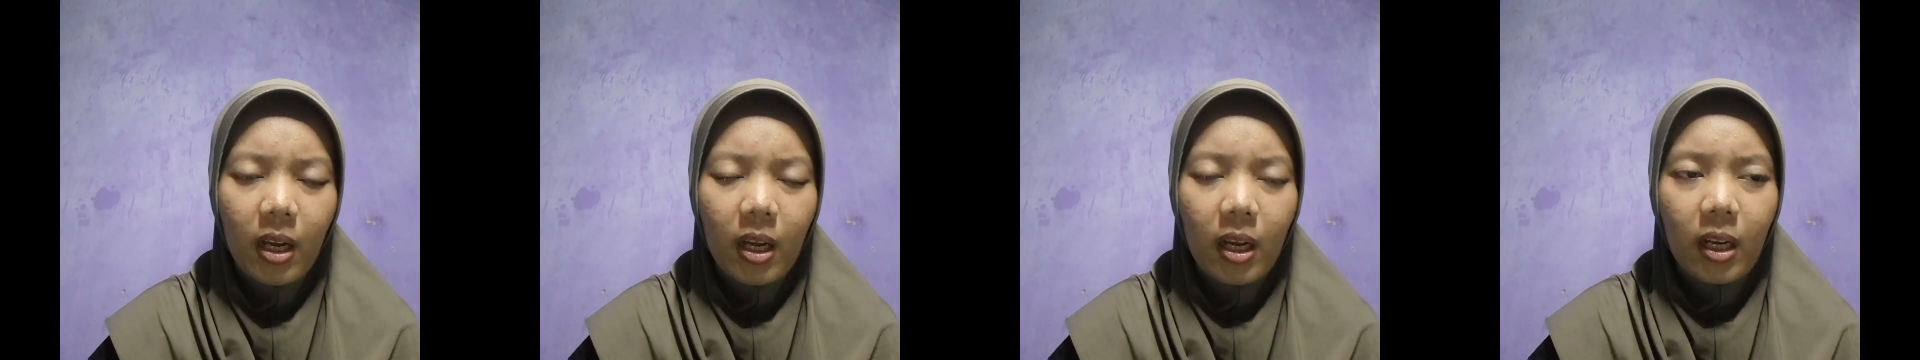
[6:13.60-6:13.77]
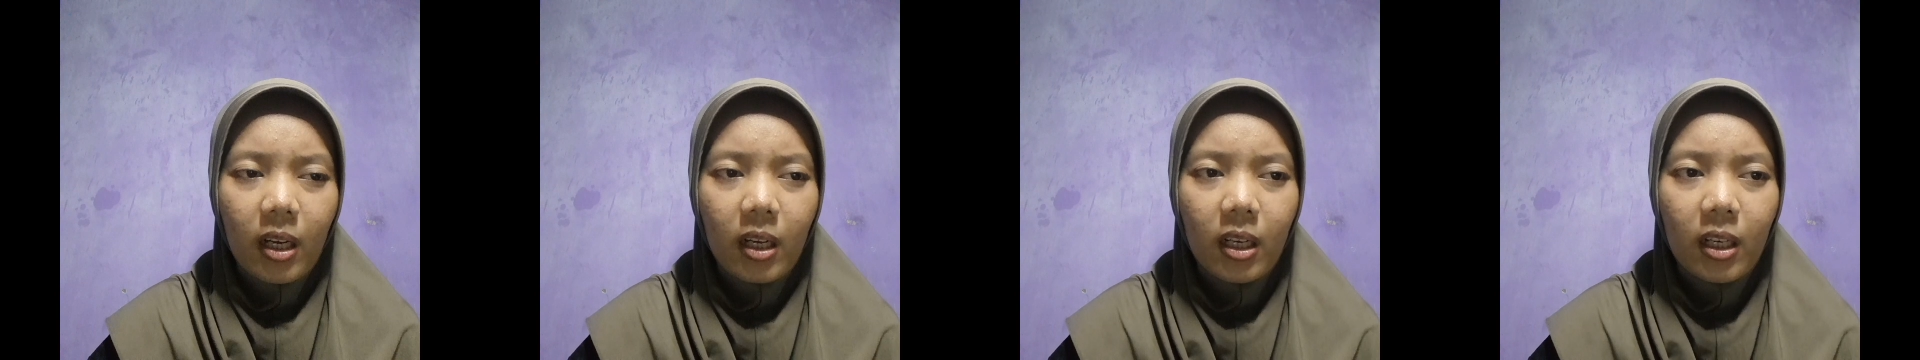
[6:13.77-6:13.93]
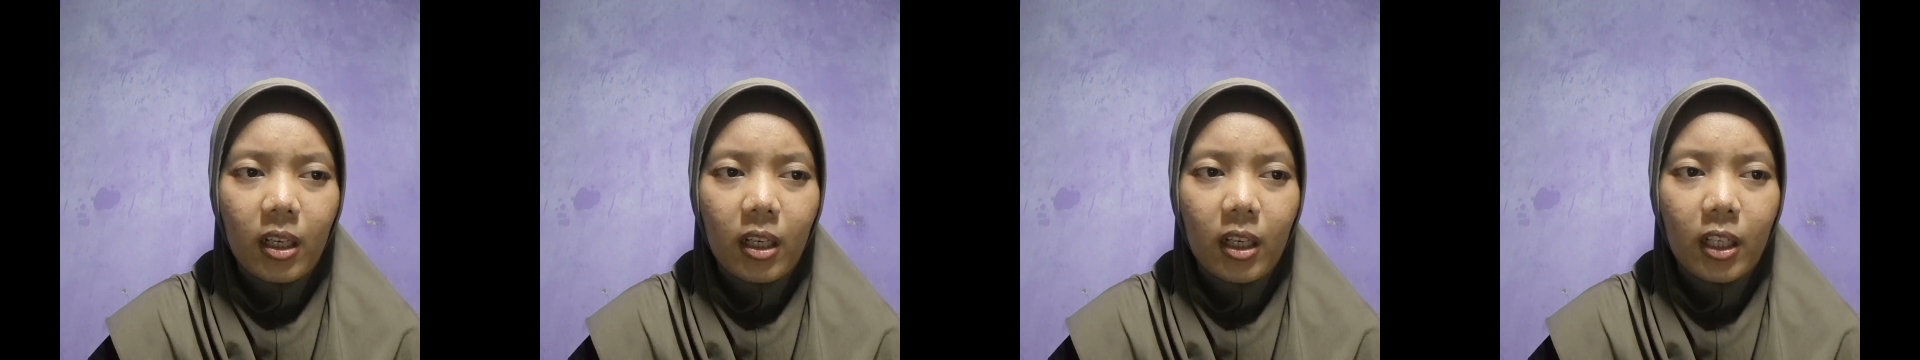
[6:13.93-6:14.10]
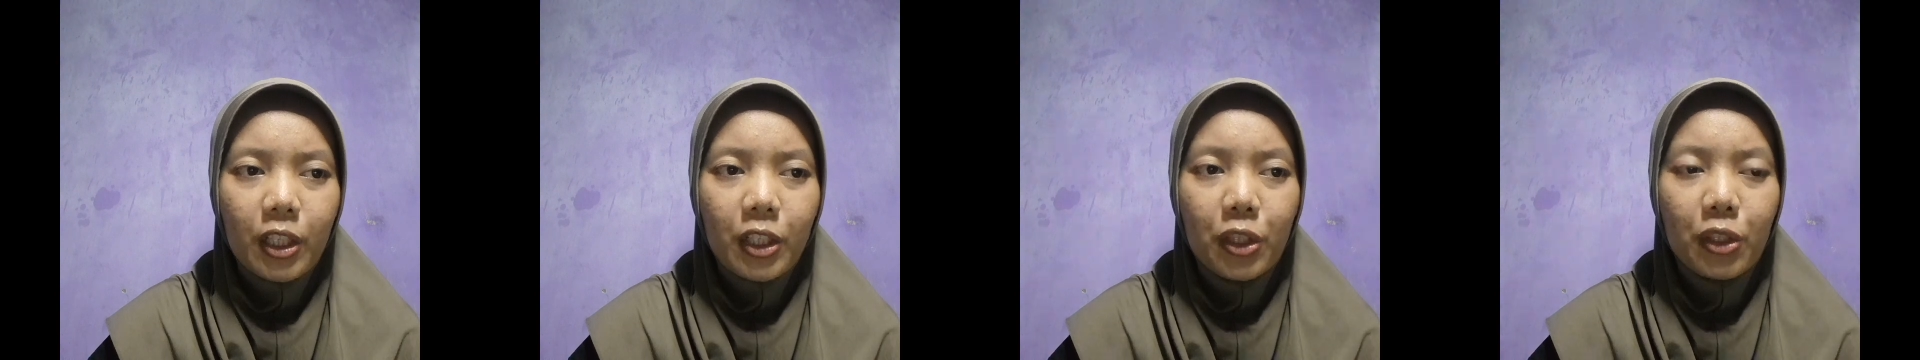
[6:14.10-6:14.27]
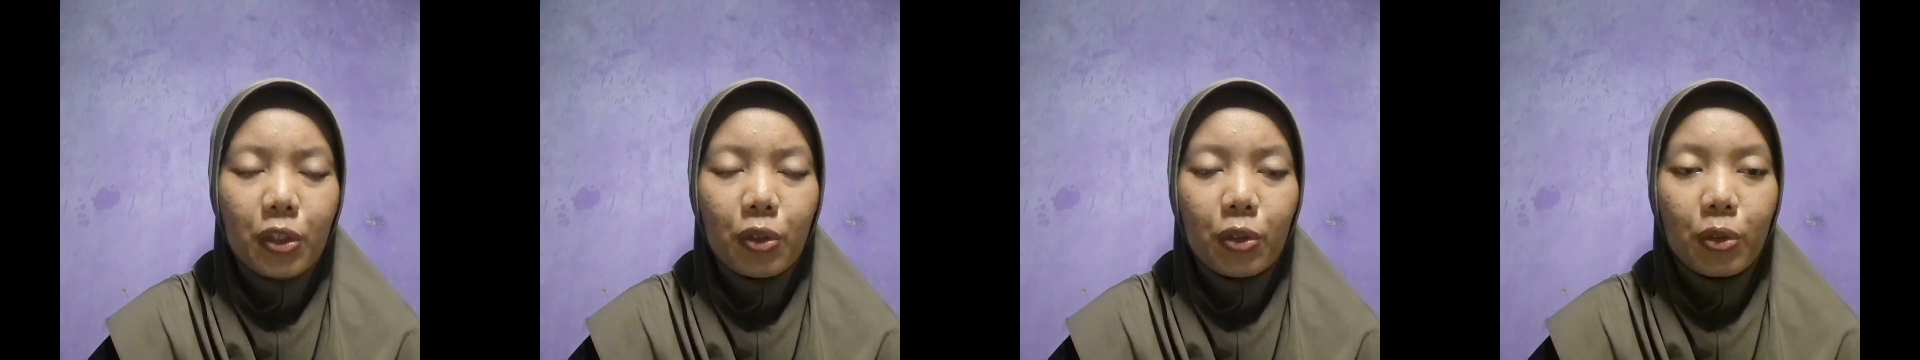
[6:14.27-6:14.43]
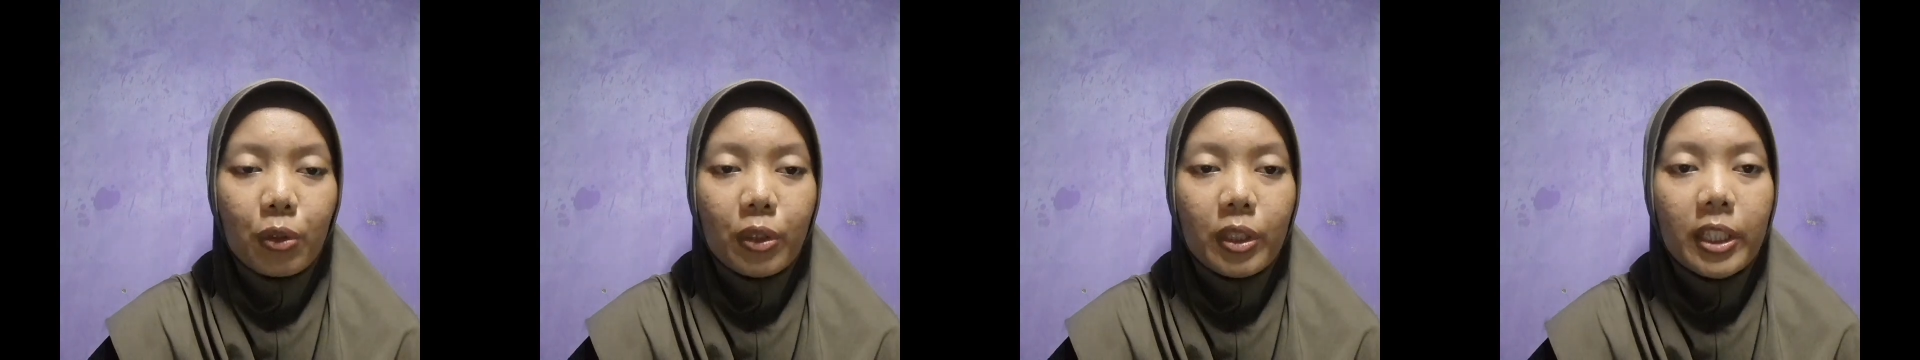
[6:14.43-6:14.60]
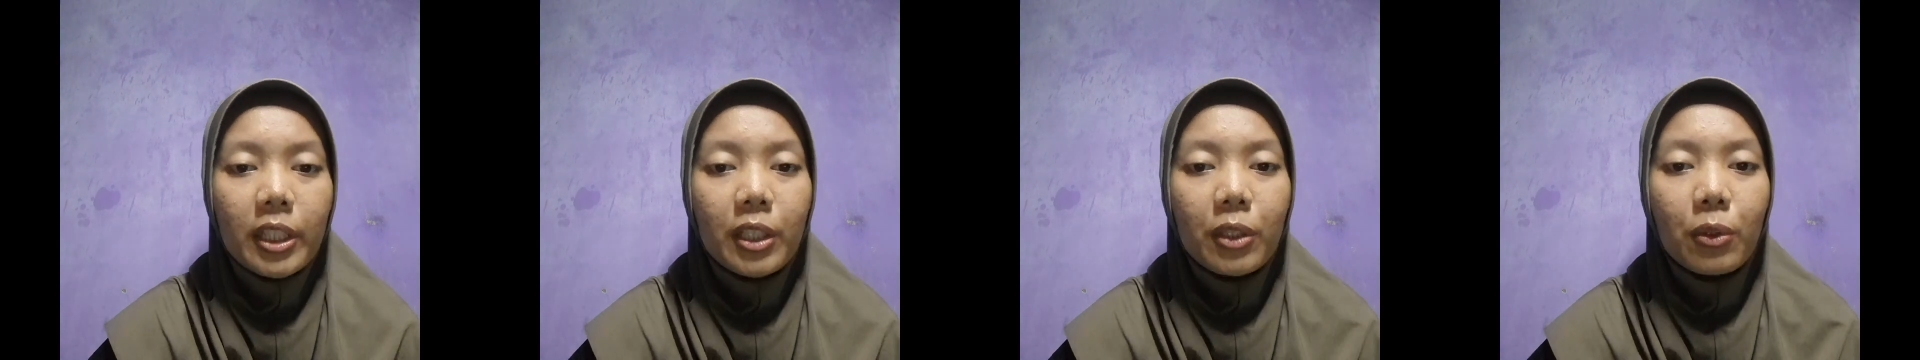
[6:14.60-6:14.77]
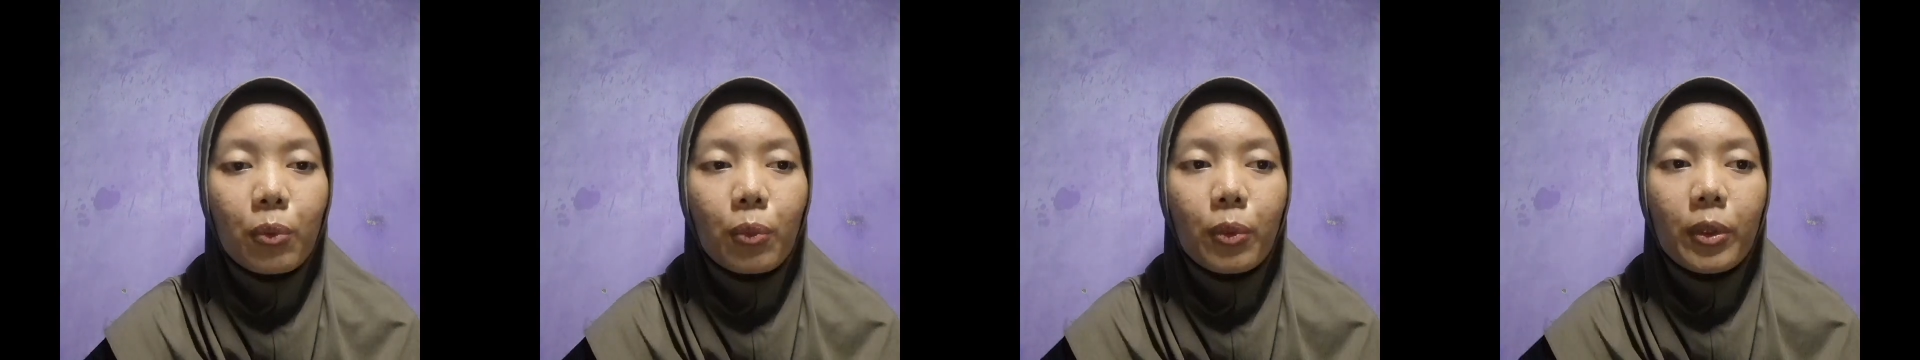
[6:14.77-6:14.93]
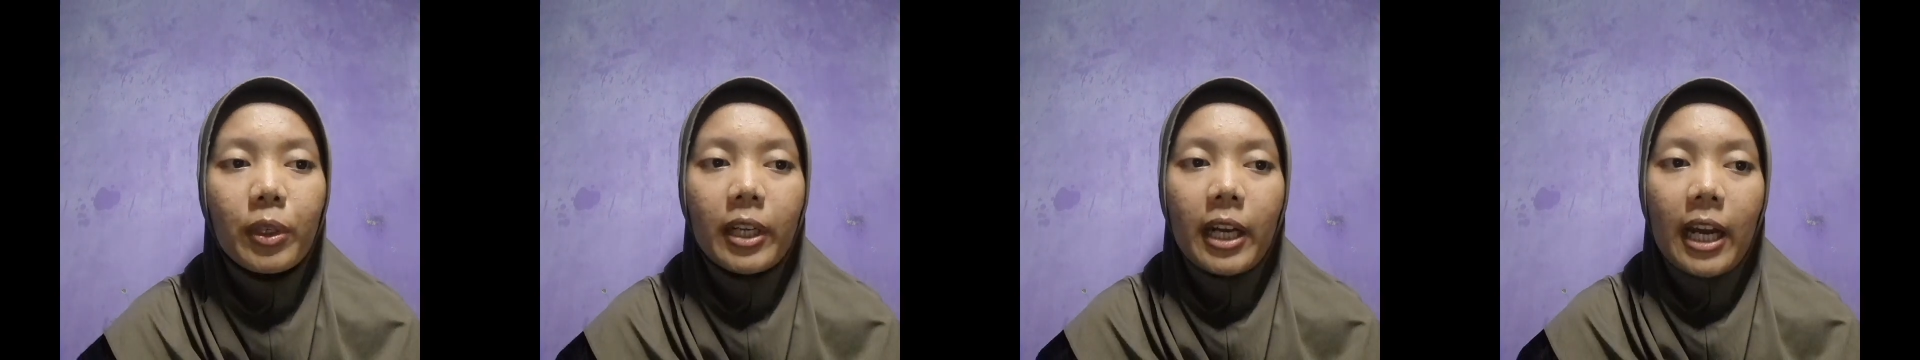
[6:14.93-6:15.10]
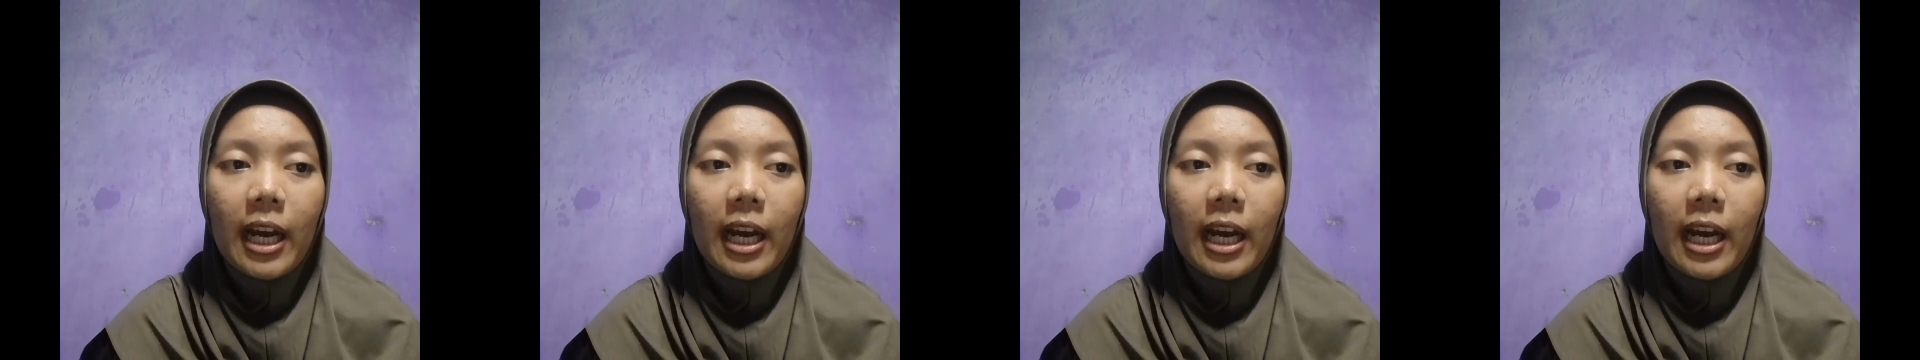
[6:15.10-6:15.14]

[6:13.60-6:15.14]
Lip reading: the student were